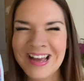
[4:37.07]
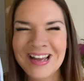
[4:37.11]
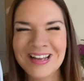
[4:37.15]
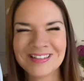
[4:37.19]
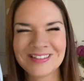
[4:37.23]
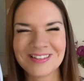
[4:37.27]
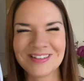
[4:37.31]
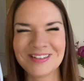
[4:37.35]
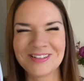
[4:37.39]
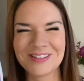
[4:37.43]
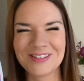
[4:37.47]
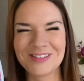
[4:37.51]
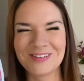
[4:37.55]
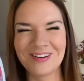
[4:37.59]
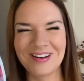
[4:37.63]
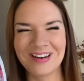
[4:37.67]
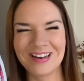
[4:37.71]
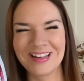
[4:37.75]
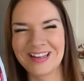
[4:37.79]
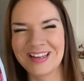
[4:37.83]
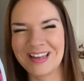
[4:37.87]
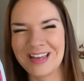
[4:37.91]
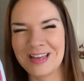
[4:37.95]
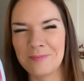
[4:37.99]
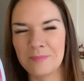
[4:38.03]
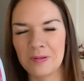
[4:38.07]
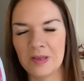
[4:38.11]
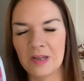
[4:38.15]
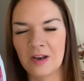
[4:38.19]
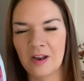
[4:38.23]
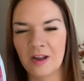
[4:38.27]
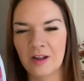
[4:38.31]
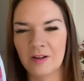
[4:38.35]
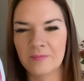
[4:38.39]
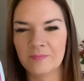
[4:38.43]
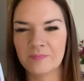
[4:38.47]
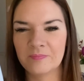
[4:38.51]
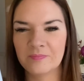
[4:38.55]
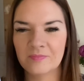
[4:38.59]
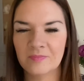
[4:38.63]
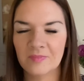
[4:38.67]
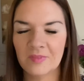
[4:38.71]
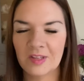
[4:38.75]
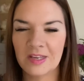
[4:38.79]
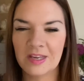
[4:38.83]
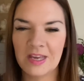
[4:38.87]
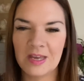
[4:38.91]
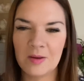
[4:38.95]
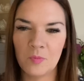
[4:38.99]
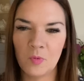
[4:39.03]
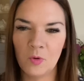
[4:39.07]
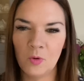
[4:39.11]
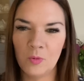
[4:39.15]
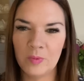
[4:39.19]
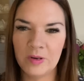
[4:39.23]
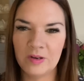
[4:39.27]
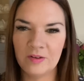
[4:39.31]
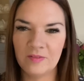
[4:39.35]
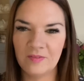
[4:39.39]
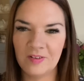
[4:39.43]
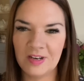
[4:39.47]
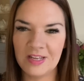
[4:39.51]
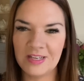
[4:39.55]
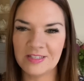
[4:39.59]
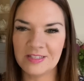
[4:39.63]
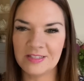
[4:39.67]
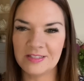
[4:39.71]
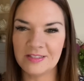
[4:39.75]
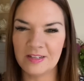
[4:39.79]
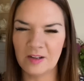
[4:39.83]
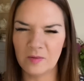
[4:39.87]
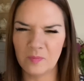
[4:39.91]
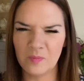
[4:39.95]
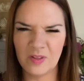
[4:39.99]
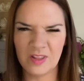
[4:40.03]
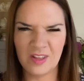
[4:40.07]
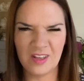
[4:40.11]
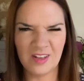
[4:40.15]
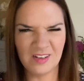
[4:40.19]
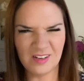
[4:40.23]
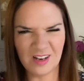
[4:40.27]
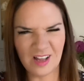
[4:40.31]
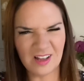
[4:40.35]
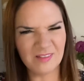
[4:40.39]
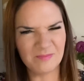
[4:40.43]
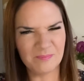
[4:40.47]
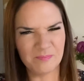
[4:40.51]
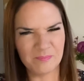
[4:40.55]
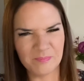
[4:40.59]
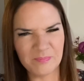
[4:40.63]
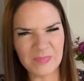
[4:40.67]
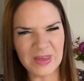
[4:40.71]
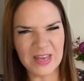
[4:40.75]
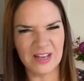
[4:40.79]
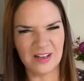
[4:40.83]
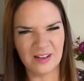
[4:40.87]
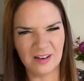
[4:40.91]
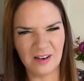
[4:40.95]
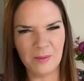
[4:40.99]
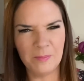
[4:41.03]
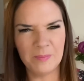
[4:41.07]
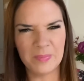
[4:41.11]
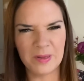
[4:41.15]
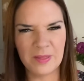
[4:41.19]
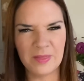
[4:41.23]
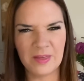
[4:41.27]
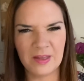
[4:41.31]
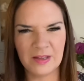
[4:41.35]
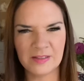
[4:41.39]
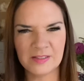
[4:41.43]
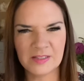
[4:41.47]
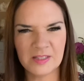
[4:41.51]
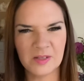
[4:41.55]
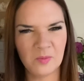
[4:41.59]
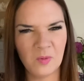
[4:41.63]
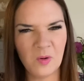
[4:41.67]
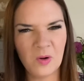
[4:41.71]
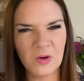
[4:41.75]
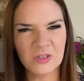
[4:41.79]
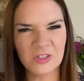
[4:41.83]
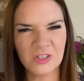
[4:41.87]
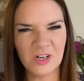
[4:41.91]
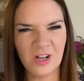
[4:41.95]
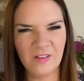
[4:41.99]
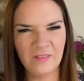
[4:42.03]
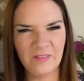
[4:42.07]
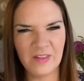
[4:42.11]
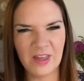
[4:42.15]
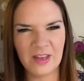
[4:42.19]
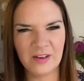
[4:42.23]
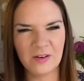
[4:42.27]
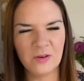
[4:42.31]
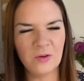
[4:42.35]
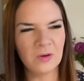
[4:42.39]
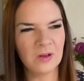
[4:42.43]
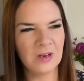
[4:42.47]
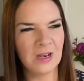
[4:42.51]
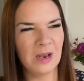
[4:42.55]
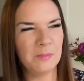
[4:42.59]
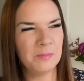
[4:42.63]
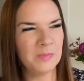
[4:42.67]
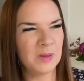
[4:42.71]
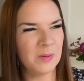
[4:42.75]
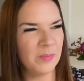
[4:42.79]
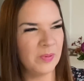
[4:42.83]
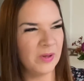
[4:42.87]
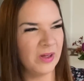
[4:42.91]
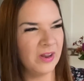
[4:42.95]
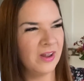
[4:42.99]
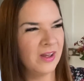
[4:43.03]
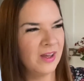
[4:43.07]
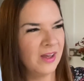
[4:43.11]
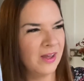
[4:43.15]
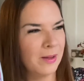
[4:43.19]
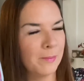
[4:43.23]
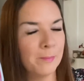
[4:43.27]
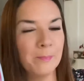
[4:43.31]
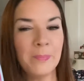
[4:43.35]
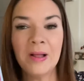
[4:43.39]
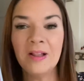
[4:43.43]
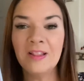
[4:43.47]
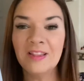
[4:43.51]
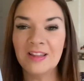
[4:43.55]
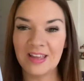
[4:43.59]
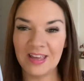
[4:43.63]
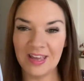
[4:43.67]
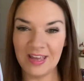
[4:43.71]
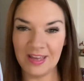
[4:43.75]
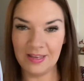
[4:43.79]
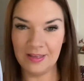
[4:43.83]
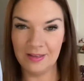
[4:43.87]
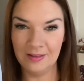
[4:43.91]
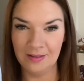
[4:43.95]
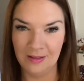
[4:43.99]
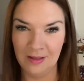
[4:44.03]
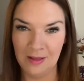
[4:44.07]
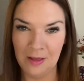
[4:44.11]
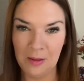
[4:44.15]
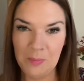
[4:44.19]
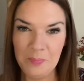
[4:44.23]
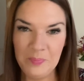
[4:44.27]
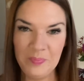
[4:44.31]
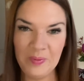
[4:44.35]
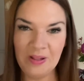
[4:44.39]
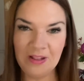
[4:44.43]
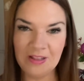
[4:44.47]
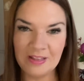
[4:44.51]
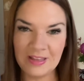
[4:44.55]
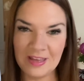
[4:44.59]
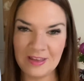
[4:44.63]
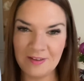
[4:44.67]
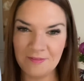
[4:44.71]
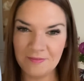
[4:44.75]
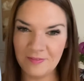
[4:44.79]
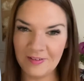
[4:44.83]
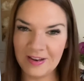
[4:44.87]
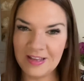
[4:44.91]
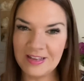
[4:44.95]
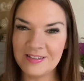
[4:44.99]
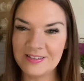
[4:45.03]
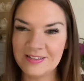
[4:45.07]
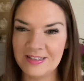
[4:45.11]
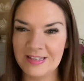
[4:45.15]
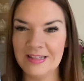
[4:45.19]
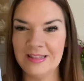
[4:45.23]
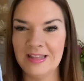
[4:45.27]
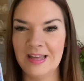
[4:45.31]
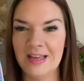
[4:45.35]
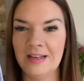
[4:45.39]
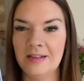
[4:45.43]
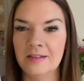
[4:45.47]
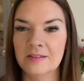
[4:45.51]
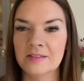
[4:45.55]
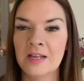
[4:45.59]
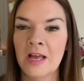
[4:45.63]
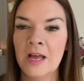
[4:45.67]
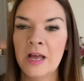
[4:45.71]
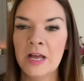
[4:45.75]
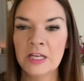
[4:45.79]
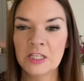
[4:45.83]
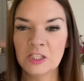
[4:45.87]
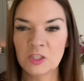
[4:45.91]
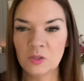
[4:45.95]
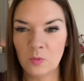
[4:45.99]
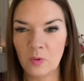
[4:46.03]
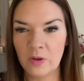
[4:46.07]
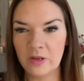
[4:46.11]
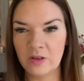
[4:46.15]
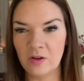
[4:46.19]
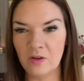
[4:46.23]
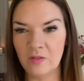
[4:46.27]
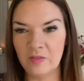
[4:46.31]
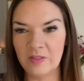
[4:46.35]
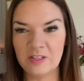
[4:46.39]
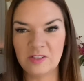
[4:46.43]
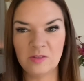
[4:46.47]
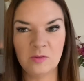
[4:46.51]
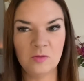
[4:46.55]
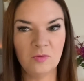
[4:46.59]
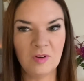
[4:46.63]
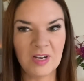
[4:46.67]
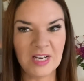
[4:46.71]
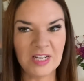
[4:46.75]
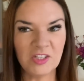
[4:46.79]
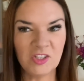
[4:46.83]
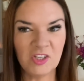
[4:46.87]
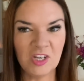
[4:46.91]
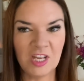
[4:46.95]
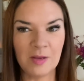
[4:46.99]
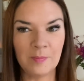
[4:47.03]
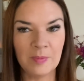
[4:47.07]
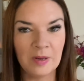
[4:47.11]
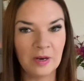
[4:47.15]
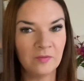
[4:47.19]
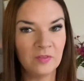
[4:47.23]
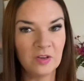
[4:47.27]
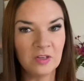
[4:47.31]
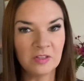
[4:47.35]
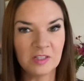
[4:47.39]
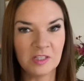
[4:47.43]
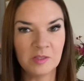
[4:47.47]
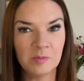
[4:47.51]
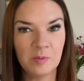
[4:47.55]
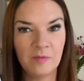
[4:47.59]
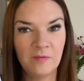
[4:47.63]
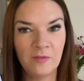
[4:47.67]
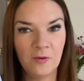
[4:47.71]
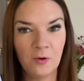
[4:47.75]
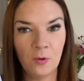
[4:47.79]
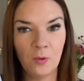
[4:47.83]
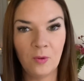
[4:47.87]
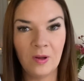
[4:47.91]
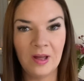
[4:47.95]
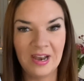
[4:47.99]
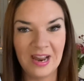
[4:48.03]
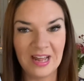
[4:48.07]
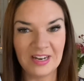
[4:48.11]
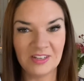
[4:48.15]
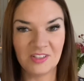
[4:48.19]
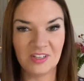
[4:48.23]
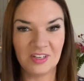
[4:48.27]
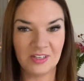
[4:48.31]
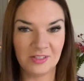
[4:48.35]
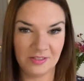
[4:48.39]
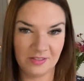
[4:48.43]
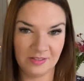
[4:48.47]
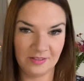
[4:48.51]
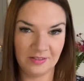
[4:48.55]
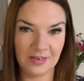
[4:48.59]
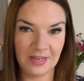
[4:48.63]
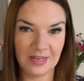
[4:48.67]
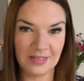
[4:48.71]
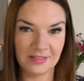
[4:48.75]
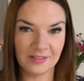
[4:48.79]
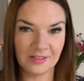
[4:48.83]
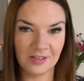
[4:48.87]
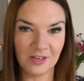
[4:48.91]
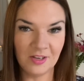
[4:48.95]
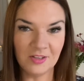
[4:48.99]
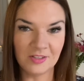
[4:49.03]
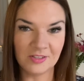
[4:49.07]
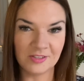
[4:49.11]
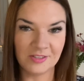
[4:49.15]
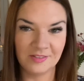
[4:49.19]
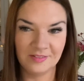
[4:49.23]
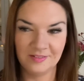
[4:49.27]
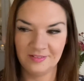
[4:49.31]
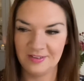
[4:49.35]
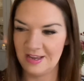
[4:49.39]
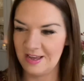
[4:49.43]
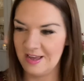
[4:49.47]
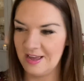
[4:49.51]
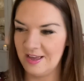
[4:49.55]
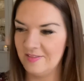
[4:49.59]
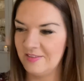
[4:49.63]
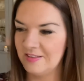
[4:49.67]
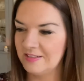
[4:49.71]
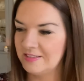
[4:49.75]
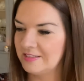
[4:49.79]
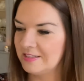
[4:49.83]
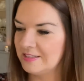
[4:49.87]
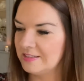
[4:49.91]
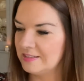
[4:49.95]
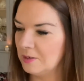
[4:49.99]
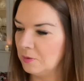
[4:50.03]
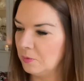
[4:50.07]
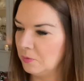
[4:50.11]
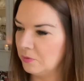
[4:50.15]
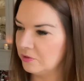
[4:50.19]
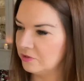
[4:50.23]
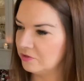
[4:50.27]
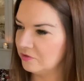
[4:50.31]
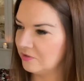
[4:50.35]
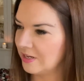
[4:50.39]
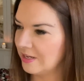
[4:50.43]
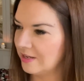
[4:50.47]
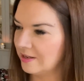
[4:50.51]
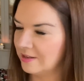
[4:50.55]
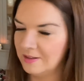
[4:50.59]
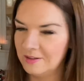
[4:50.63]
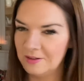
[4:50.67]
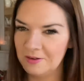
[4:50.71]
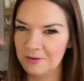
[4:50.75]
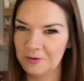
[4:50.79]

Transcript: So just trying to keep, you know, keep warm in fleecy stuff. But there's like big clumpy things to wash, aren't they? Not clumpy, but bulky. Bulky fleecy things. So I got this, it's really cheap, and I've used this before, and actually it's good. This is laundry